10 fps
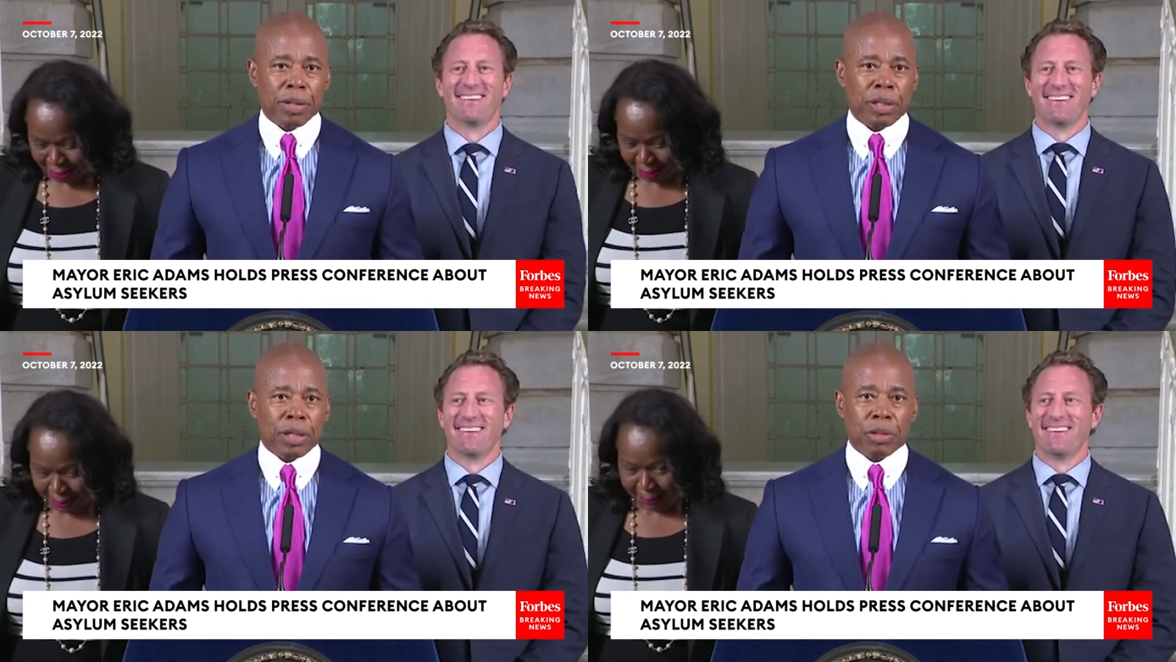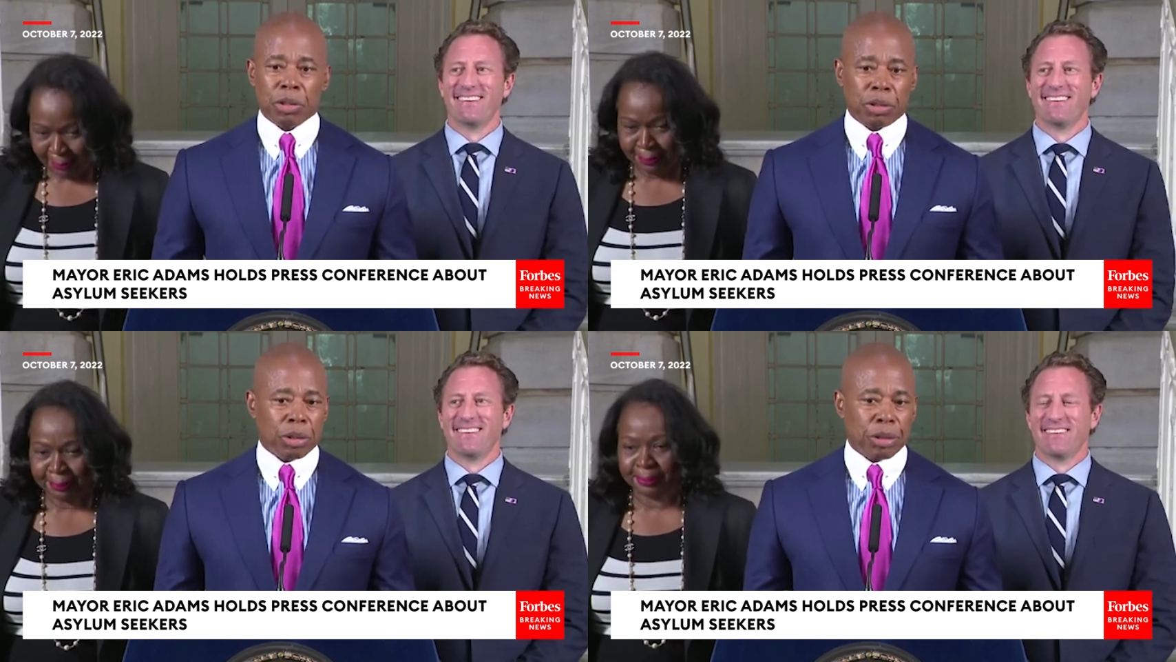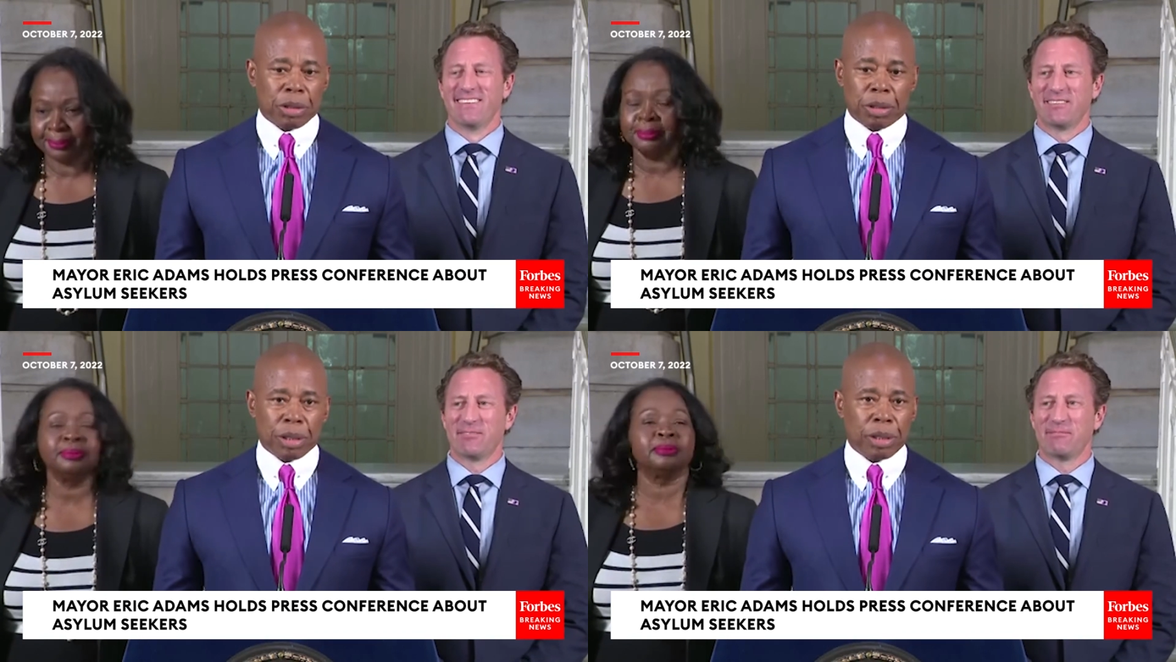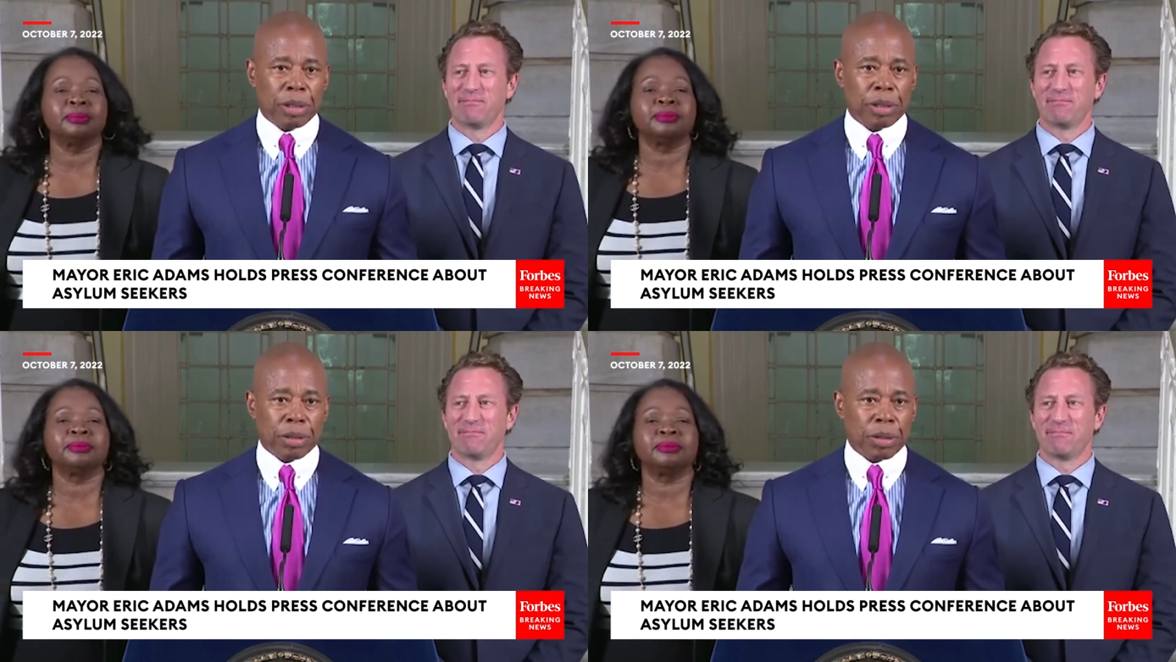Speaker 1: he understood
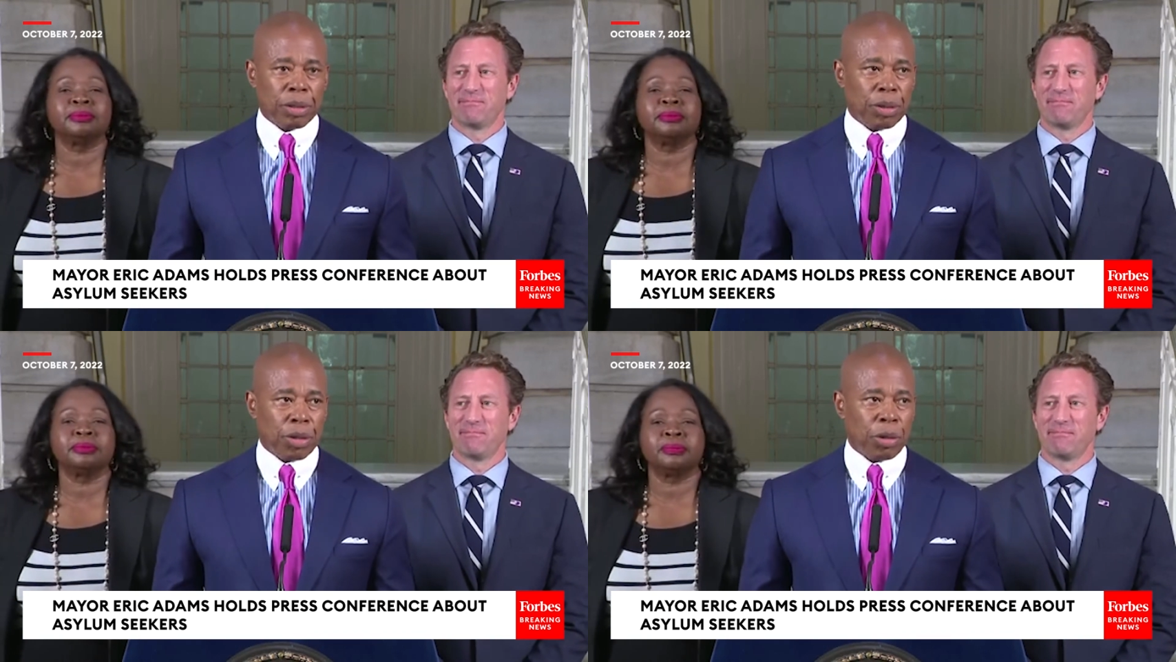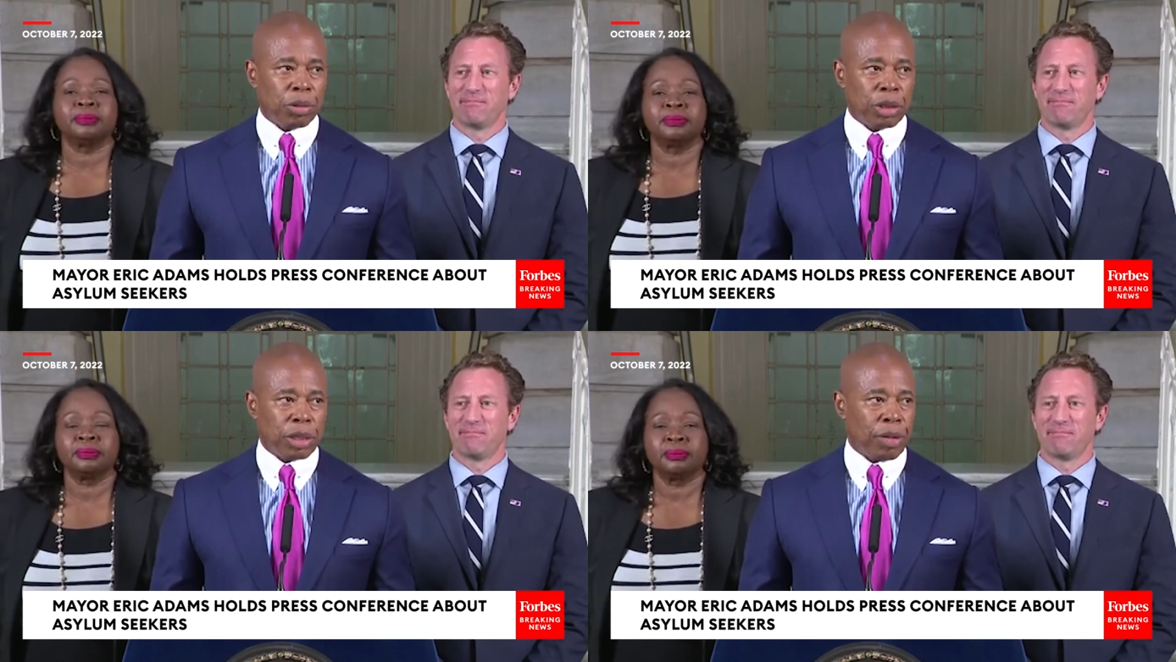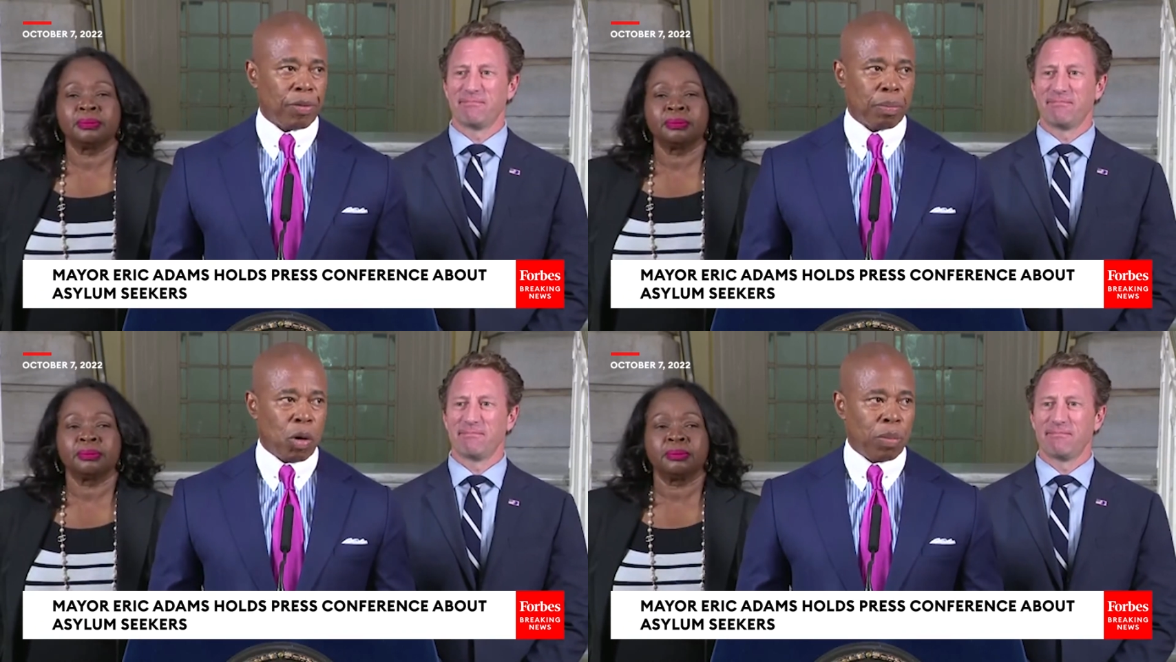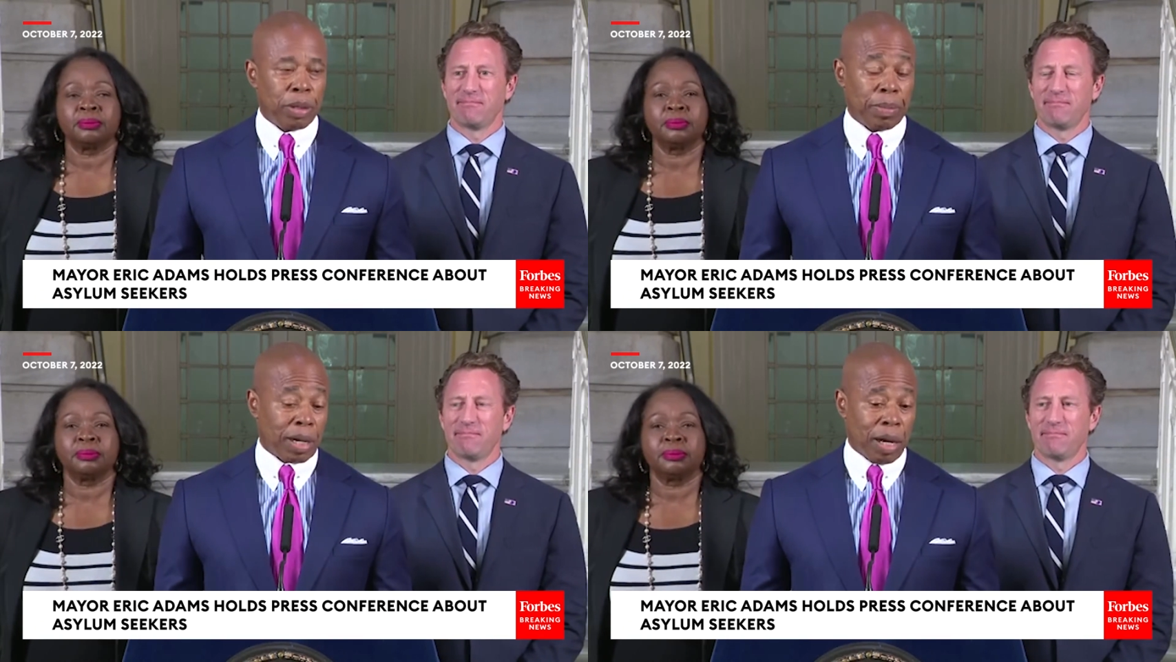the you know the urgency of the
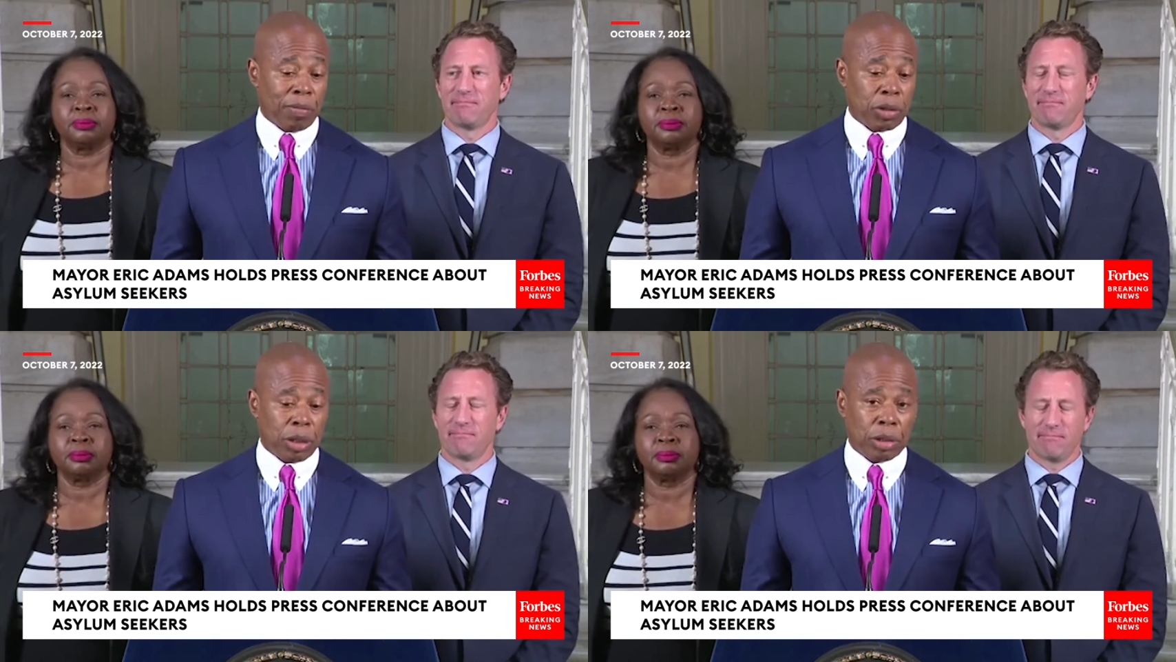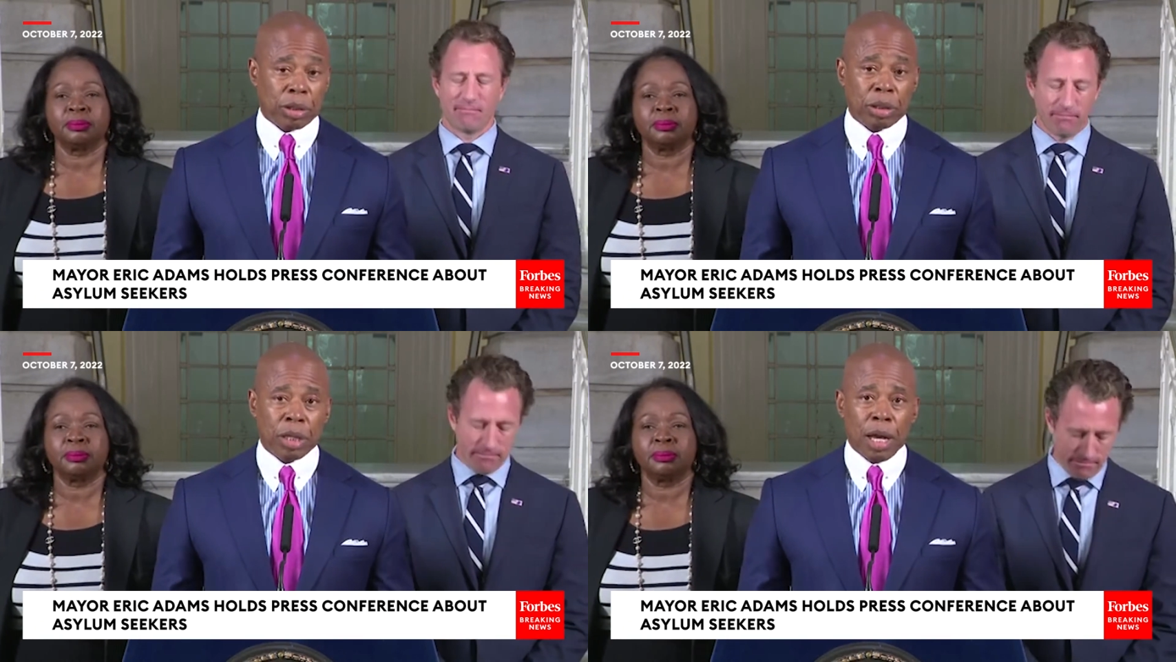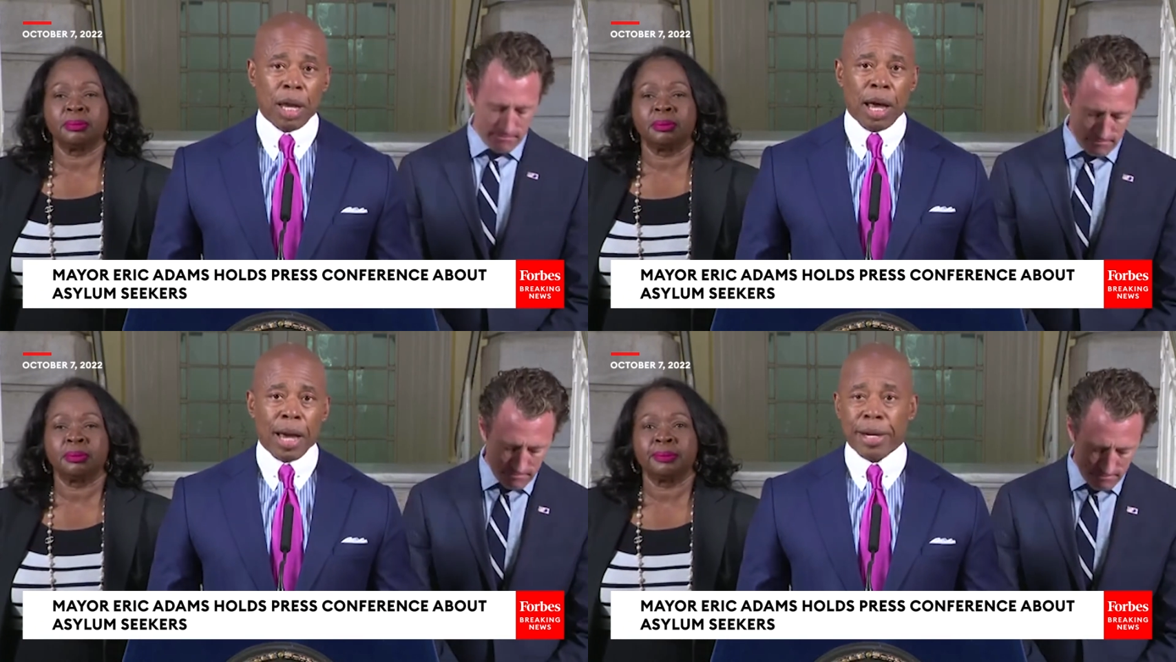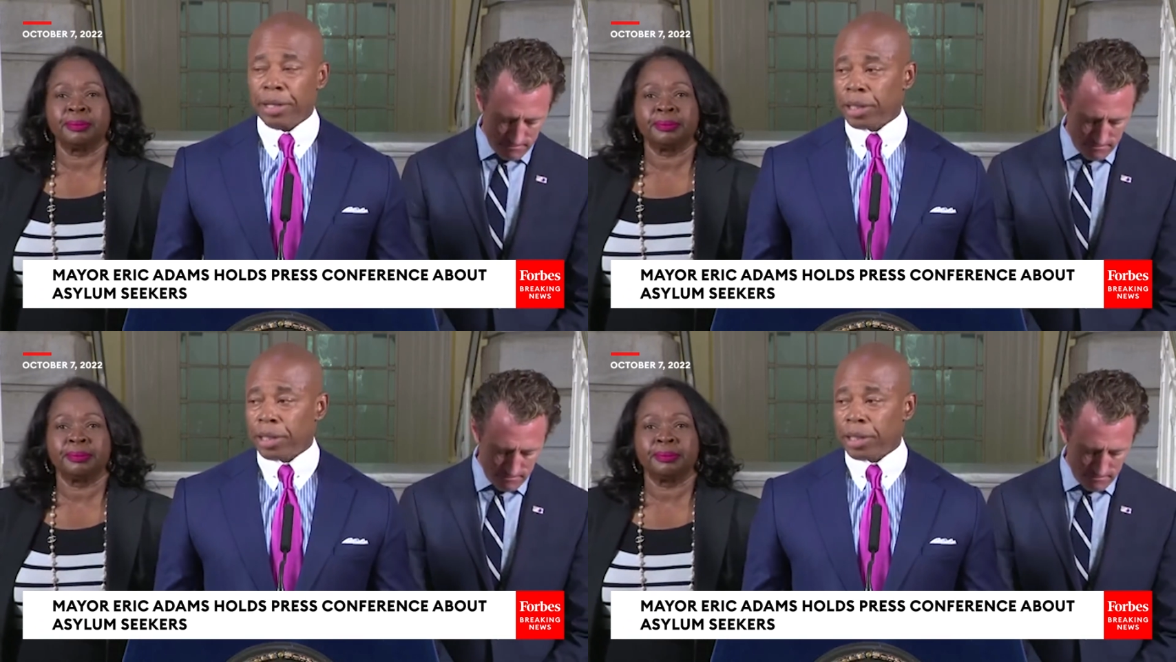moment. My conversations and the